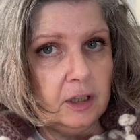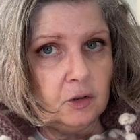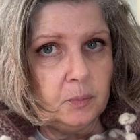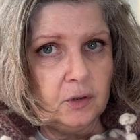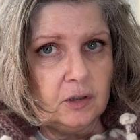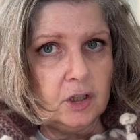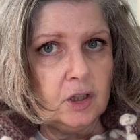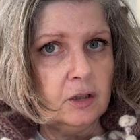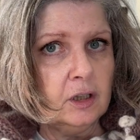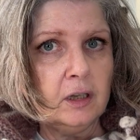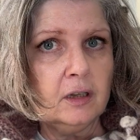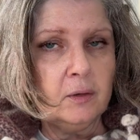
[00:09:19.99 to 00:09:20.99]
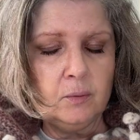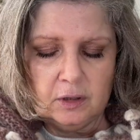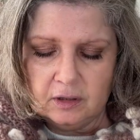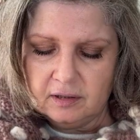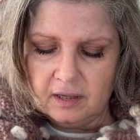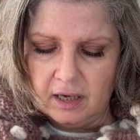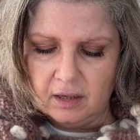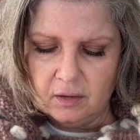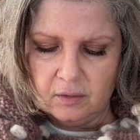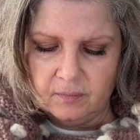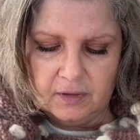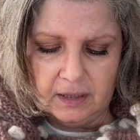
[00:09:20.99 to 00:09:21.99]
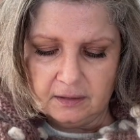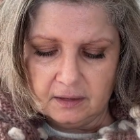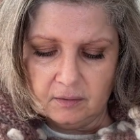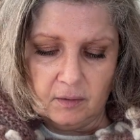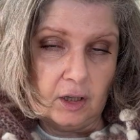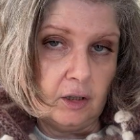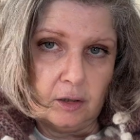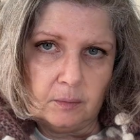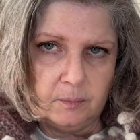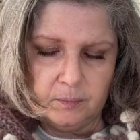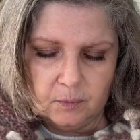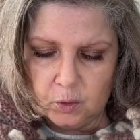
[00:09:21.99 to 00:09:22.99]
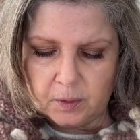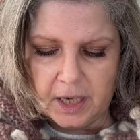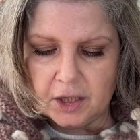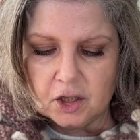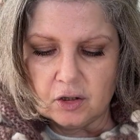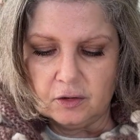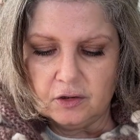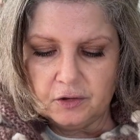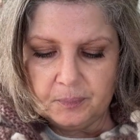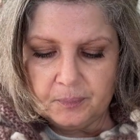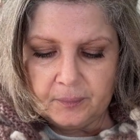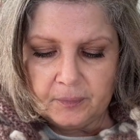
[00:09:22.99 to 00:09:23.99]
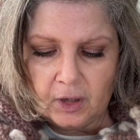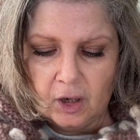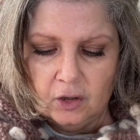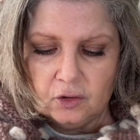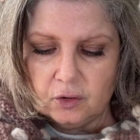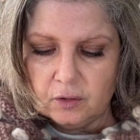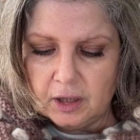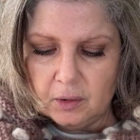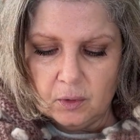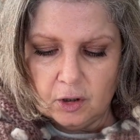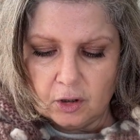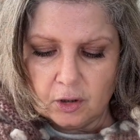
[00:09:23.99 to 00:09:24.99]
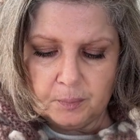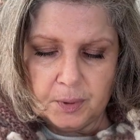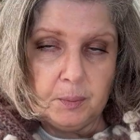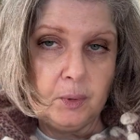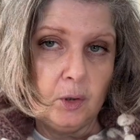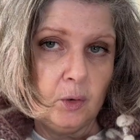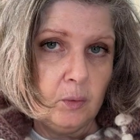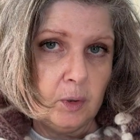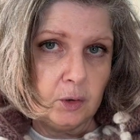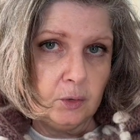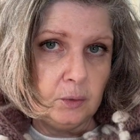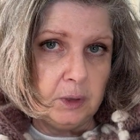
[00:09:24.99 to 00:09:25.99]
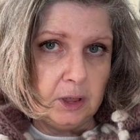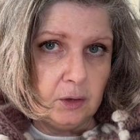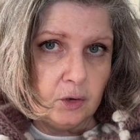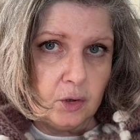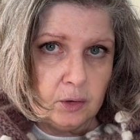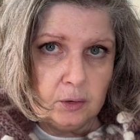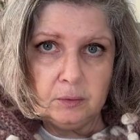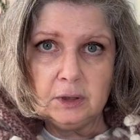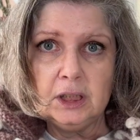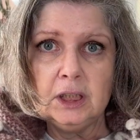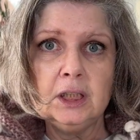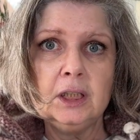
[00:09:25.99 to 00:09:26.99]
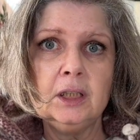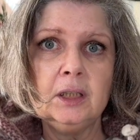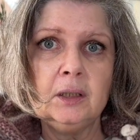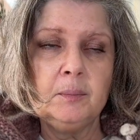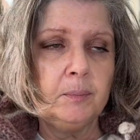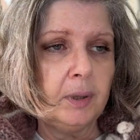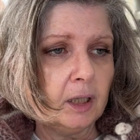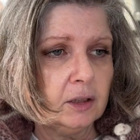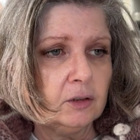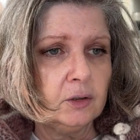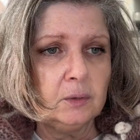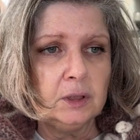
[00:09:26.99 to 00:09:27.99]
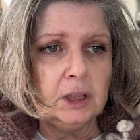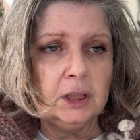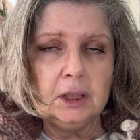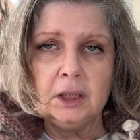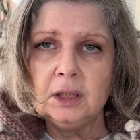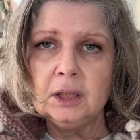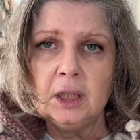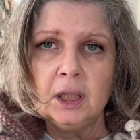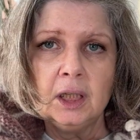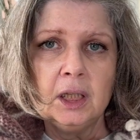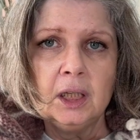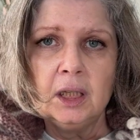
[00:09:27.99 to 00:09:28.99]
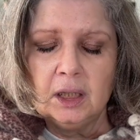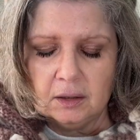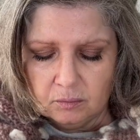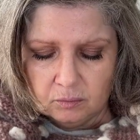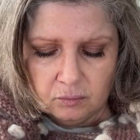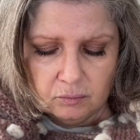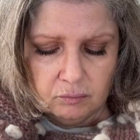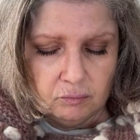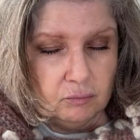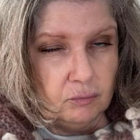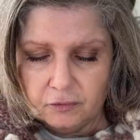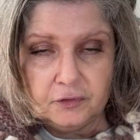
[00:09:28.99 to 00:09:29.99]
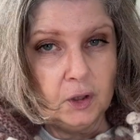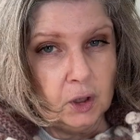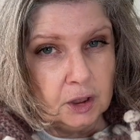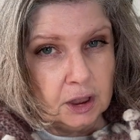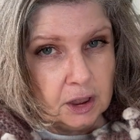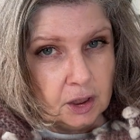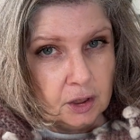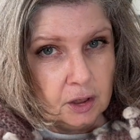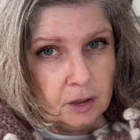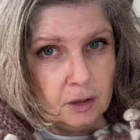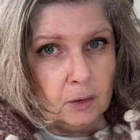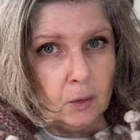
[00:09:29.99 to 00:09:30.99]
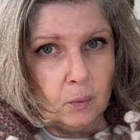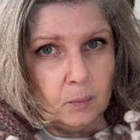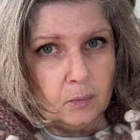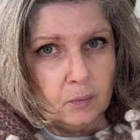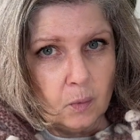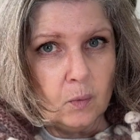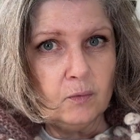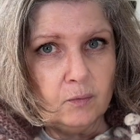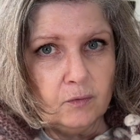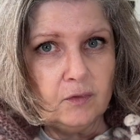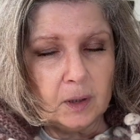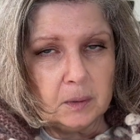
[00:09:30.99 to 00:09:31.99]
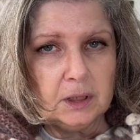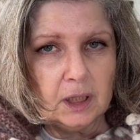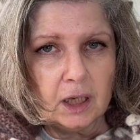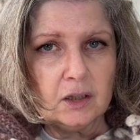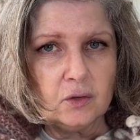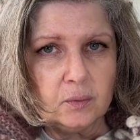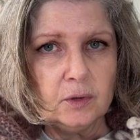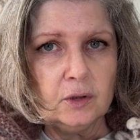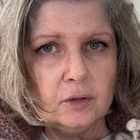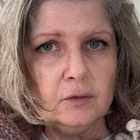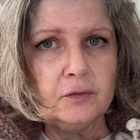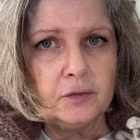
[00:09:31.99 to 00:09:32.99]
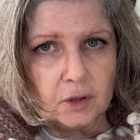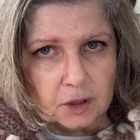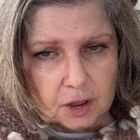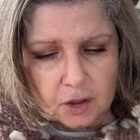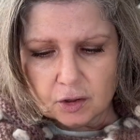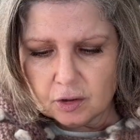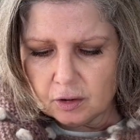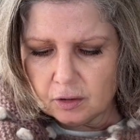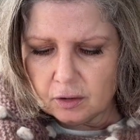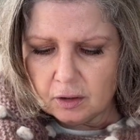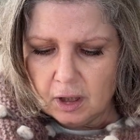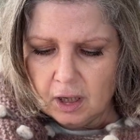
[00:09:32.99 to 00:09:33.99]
exposition, and they would sell their creations. So there were people who were doing jewelry, pottery, furniture, very nice wooden furniture,